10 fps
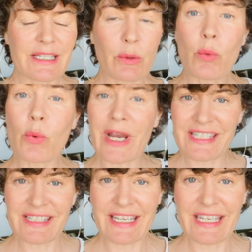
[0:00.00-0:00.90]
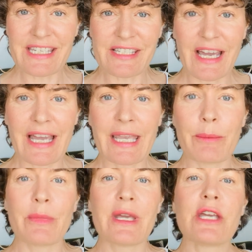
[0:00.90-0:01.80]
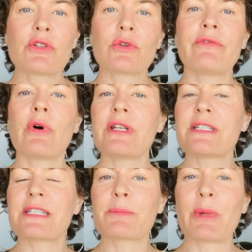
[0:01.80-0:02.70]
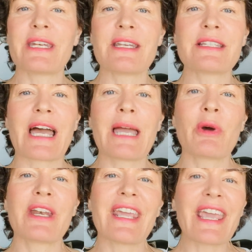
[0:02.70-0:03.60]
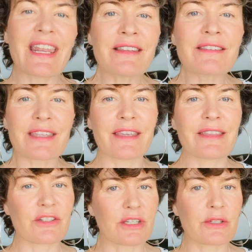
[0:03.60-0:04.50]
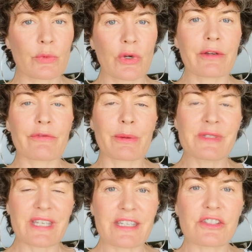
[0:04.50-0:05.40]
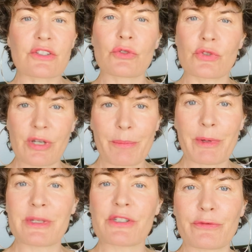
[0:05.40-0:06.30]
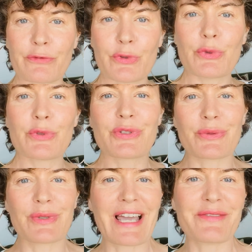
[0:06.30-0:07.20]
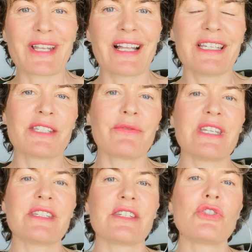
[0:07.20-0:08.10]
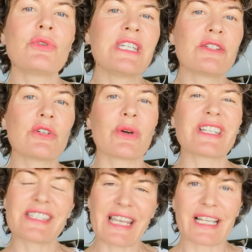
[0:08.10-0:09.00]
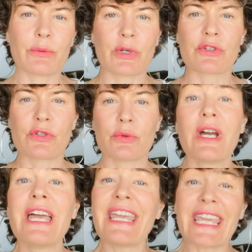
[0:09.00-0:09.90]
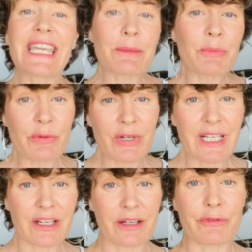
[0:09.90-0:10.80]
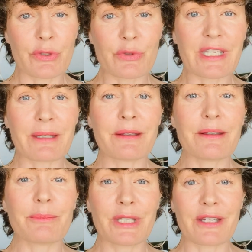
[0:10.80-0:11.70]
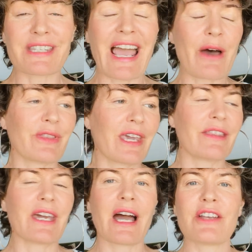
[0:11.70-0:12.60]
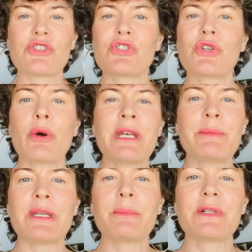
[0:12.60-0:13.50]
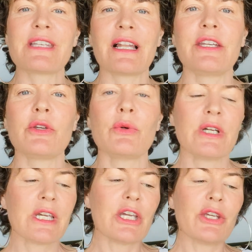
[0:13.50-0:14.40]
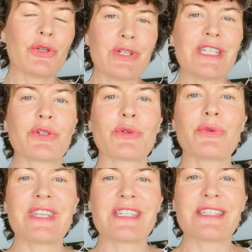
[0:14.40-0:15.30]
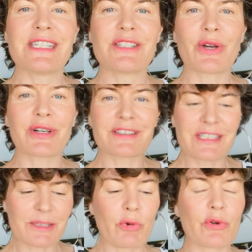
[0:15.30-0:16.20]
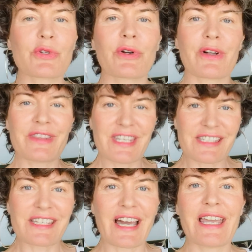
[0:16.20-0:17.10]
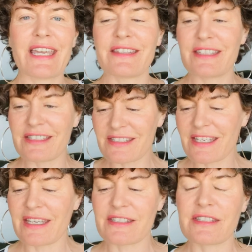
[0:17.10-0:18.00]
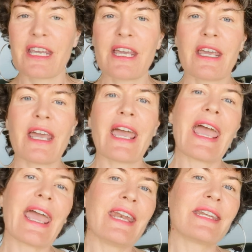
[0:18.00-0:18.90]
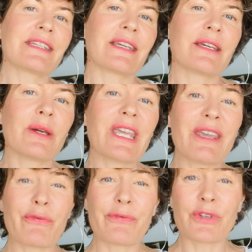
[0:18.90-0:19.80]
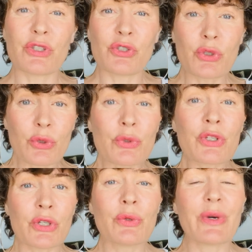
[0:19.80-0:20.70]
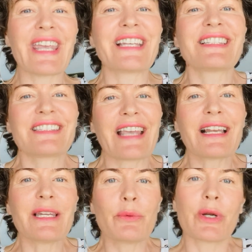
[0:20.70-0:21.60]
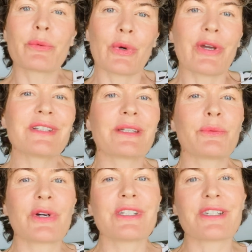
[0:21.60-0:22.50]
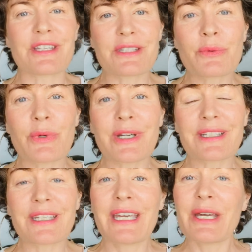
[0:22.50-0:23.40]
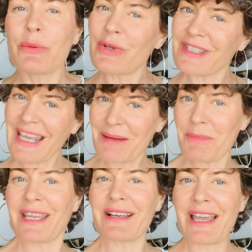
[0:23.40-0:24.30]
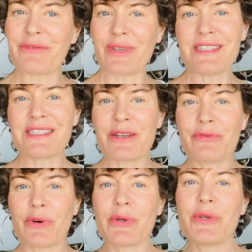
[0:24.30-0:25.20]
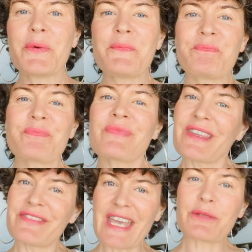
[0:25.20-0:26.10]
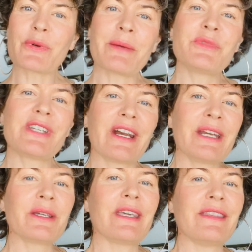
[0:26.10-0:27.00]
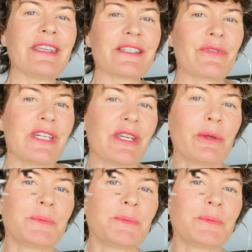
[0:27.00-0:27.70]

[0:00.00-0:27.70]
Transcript: wasting any time, to avoid spending time on anything that doesn't work, from tests to supplements to food to lifestyle interventions? You need to know exactly what to do. It can be really confusing because out there are so many people telling you you need to do this detox, this protocol, this diet, this test. And if you knew exactly what works and what doesn't work, wouldn't that make life easier for you? That's what I'm sharing in this video.